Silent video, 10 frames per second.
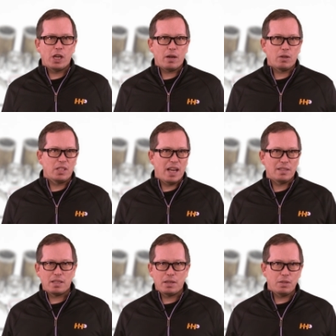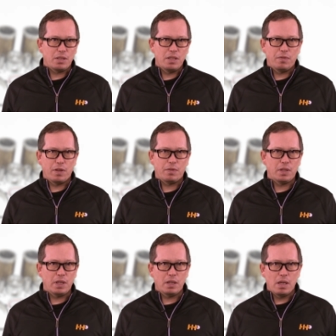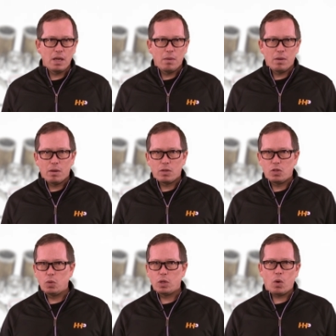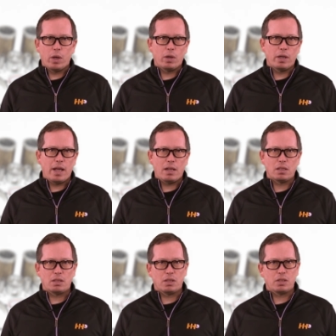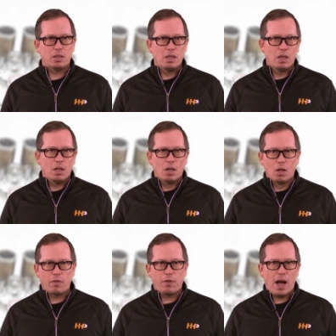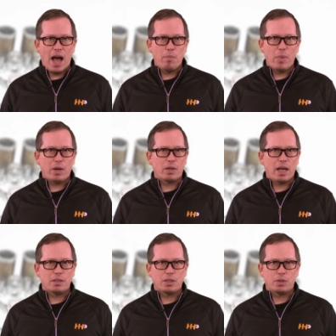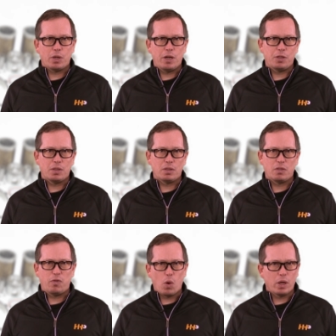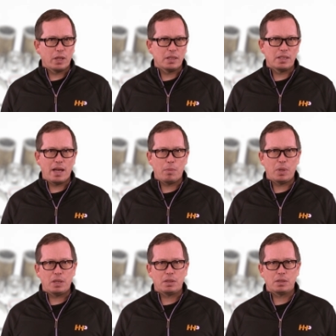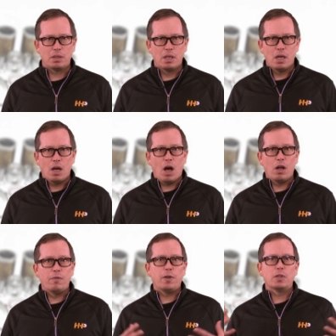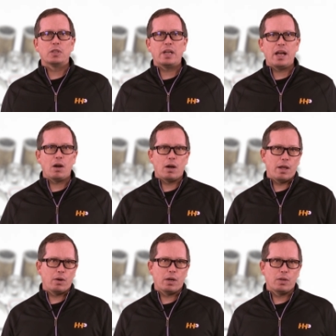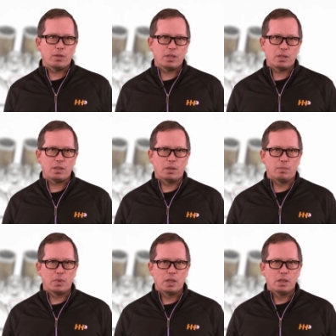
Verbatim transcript: check or test on your C15, do an oil analysis, look for high metal concentrations, foreign contaminants, unfiltered air entering your system.